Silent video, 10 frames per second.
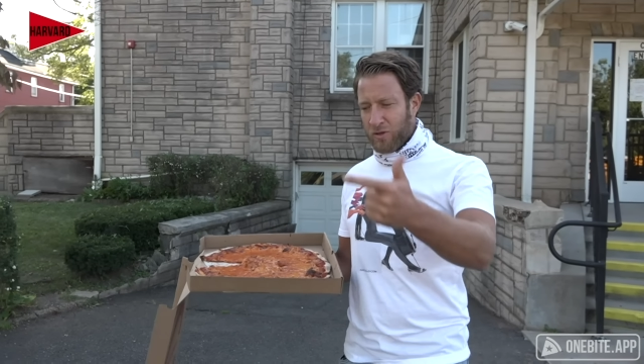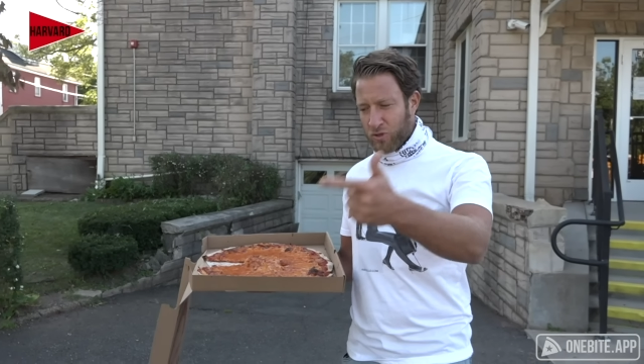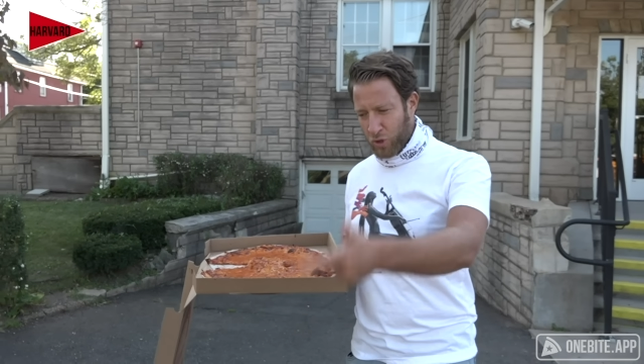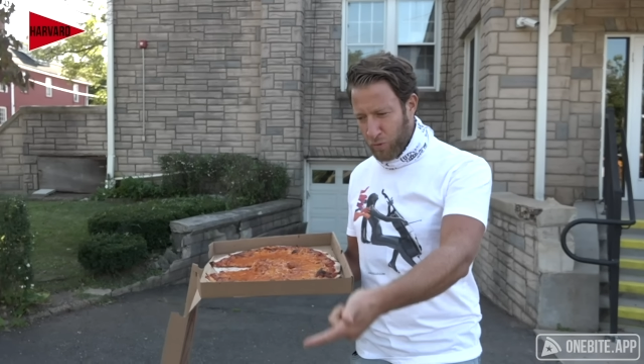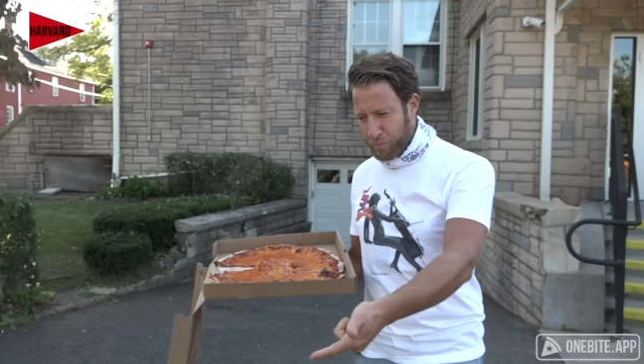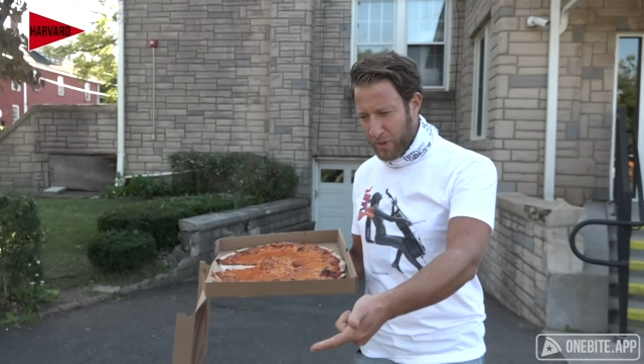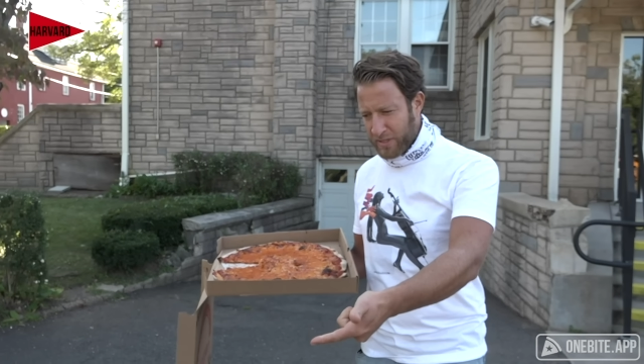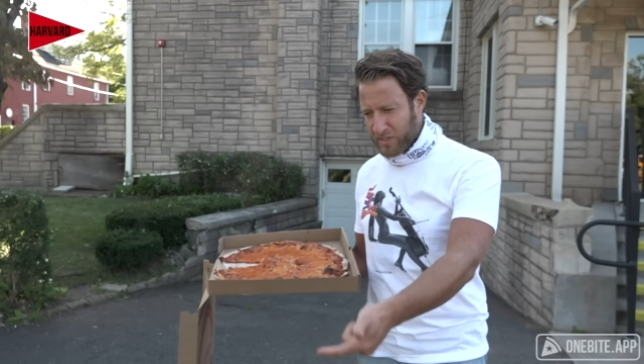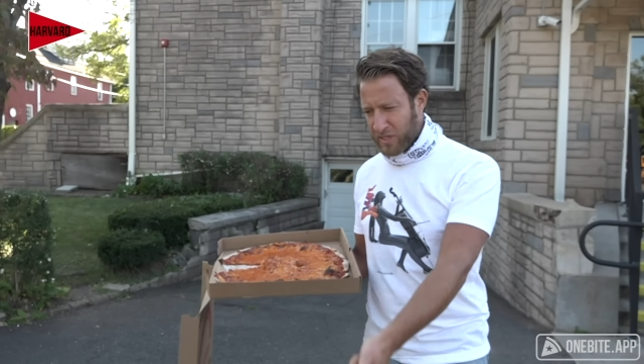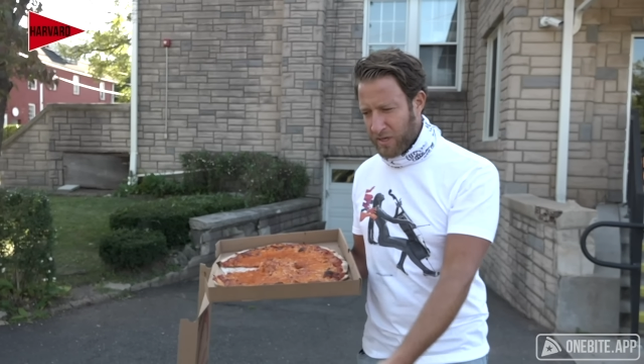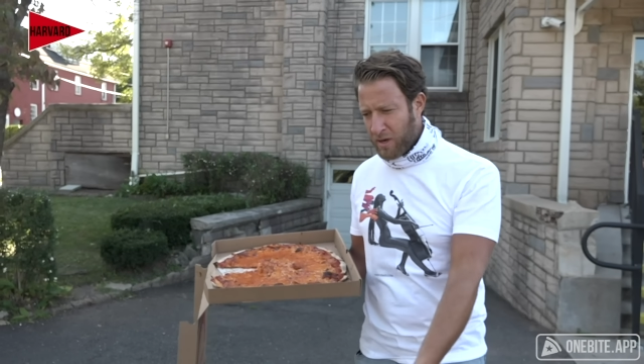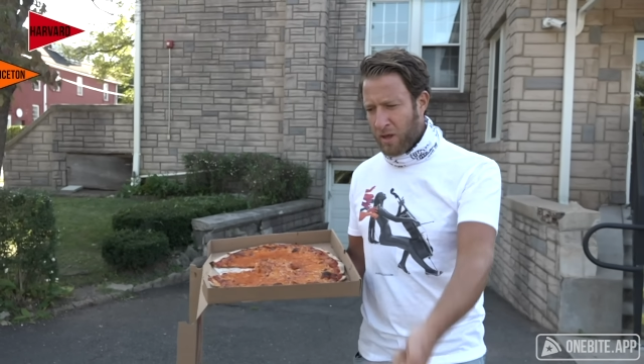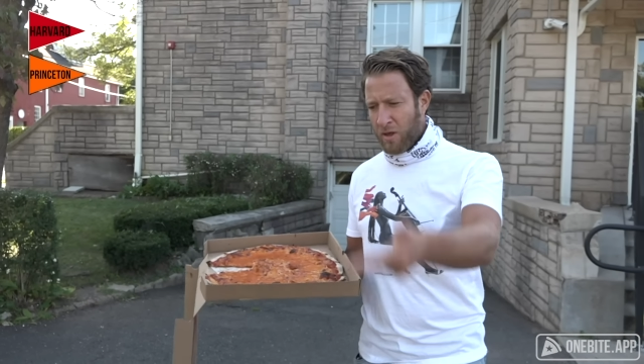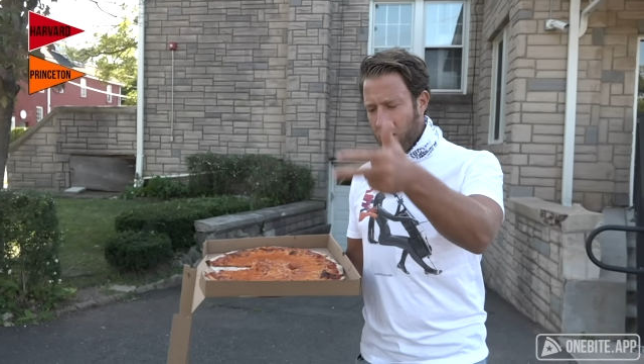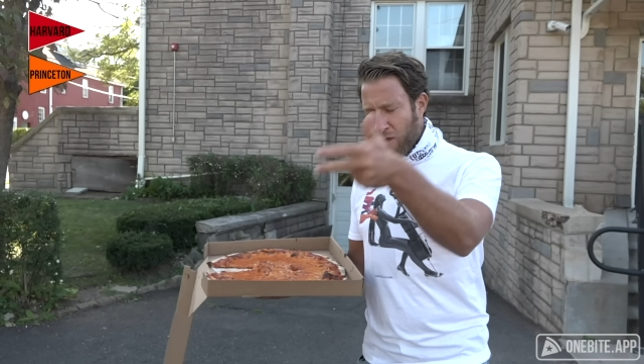two Princeton,
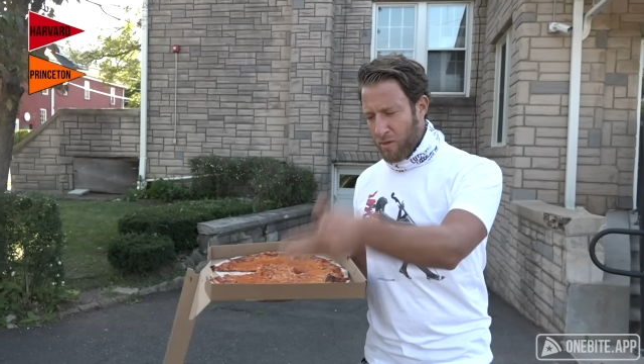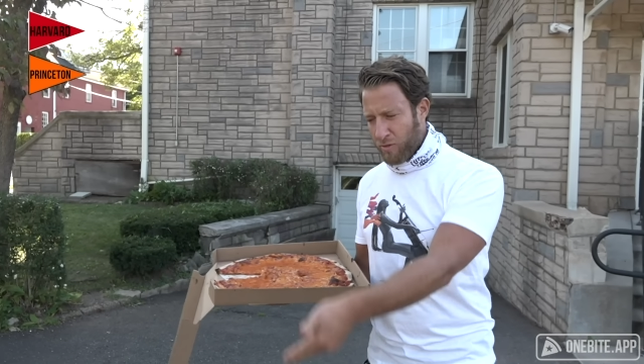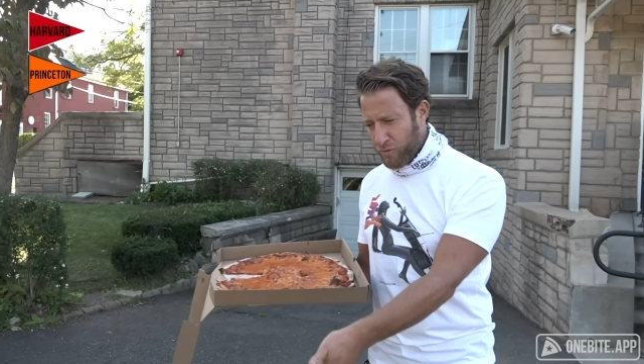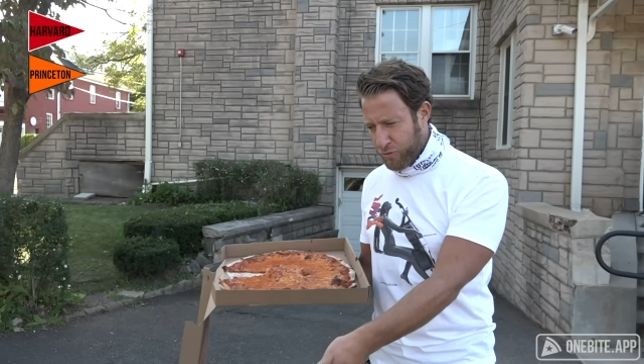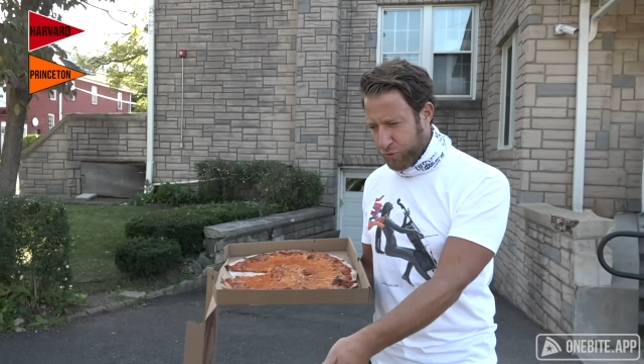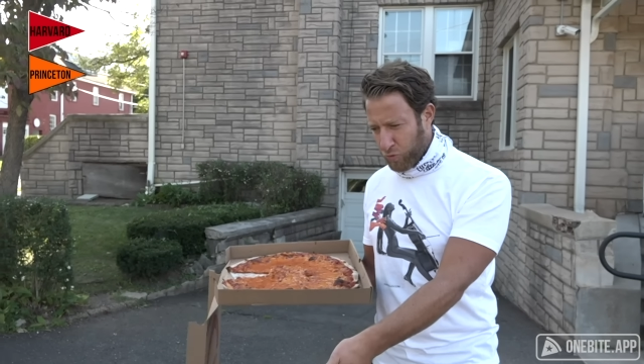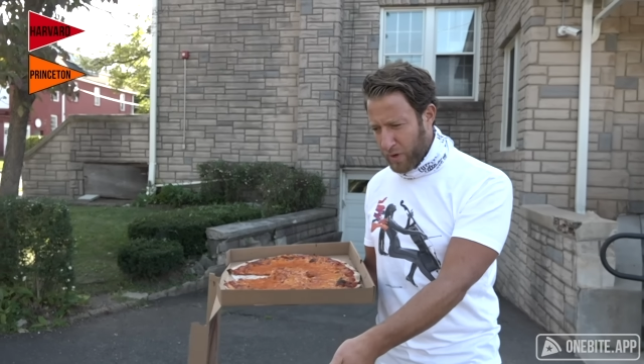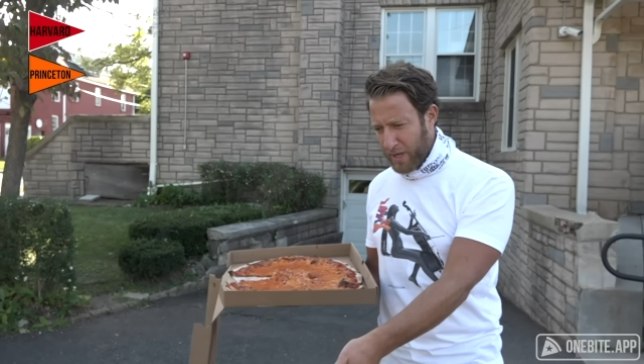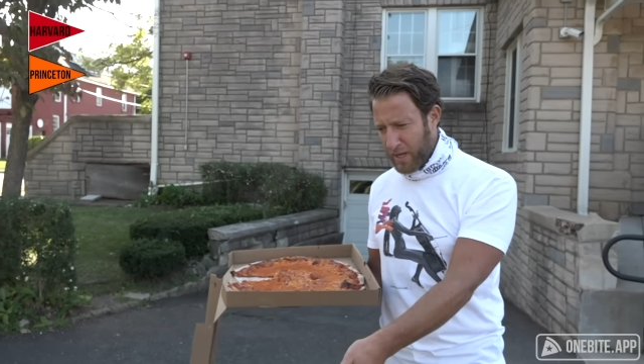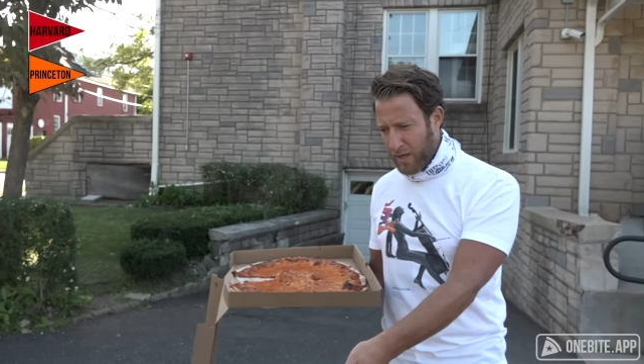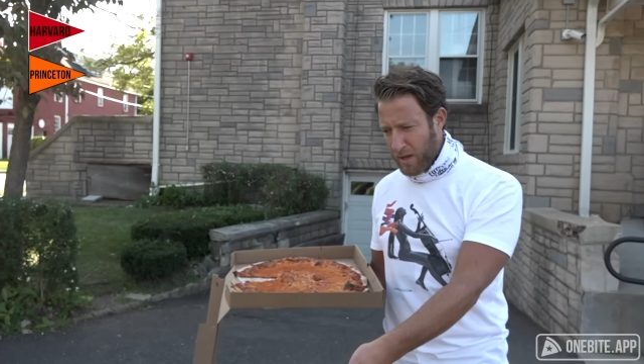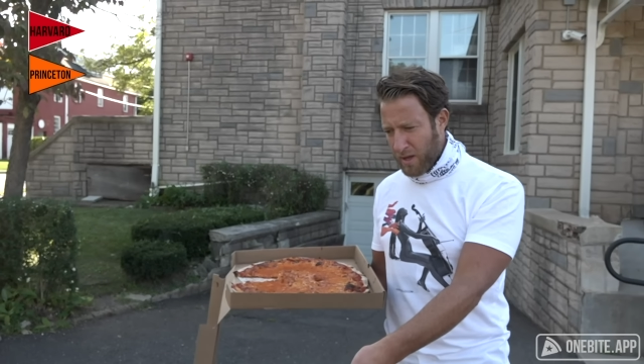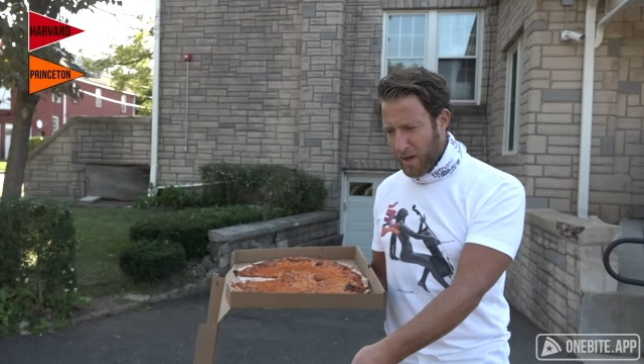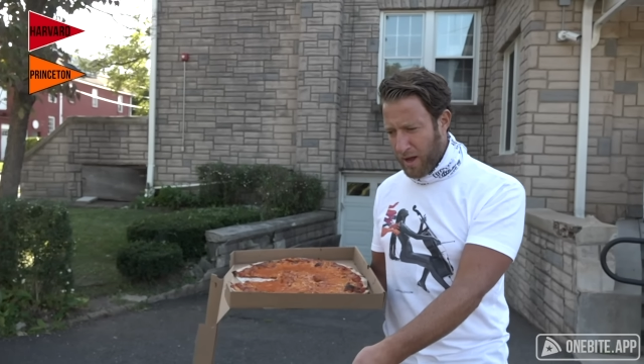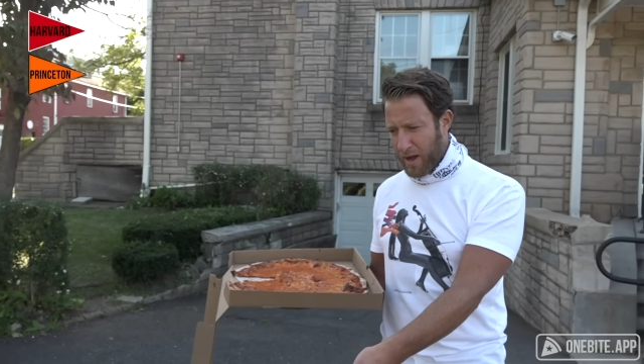three,
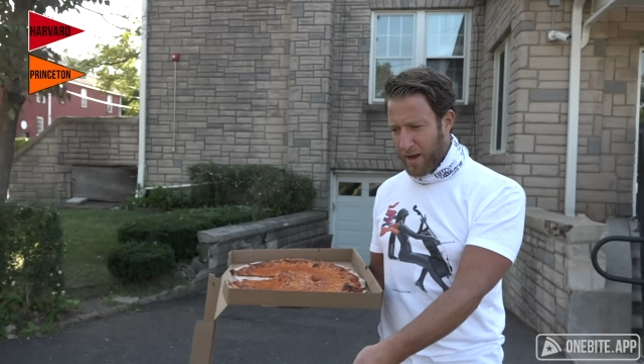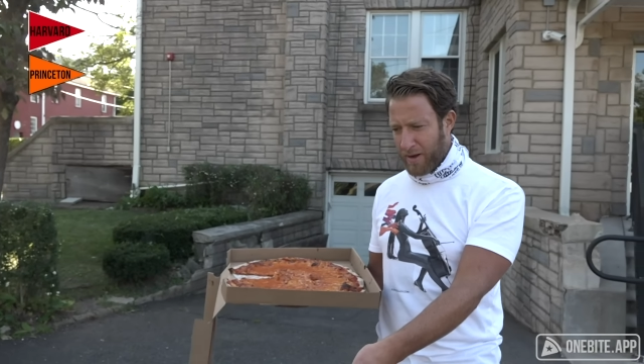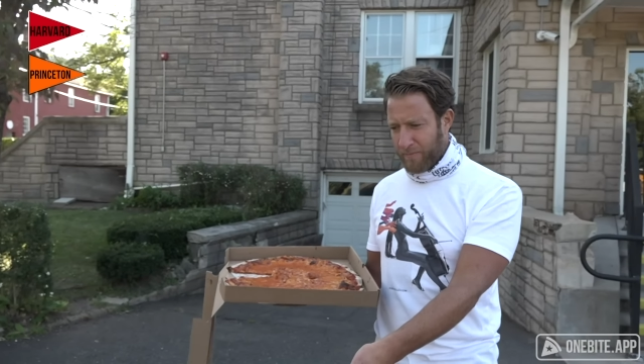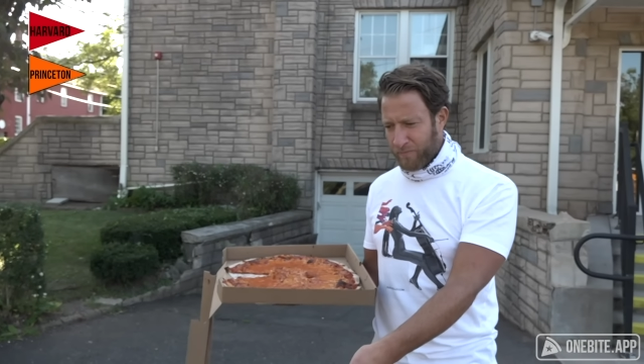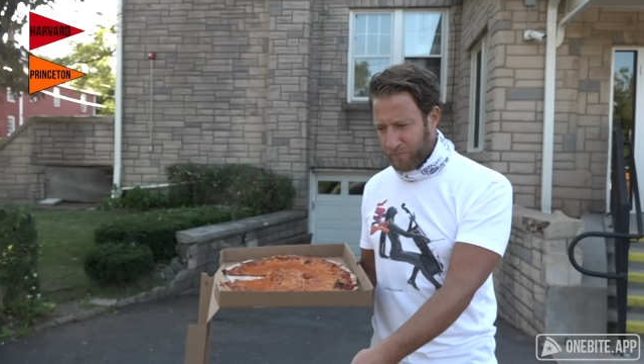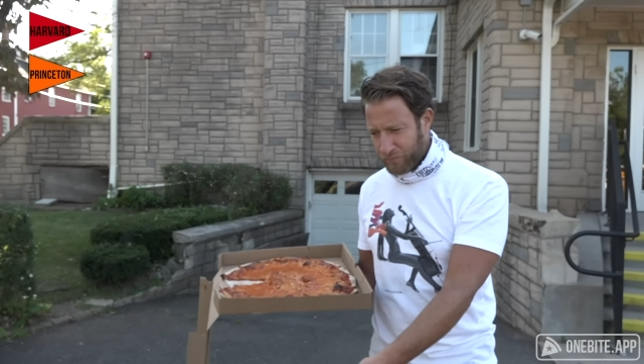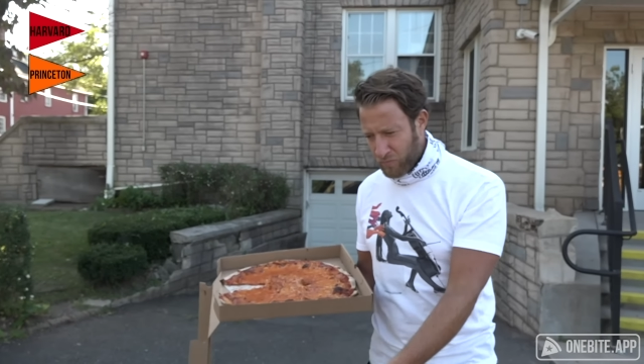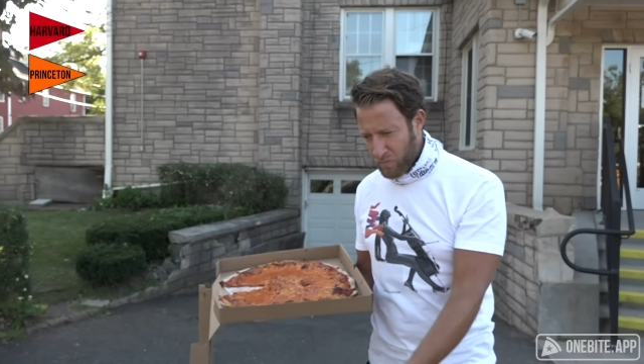um,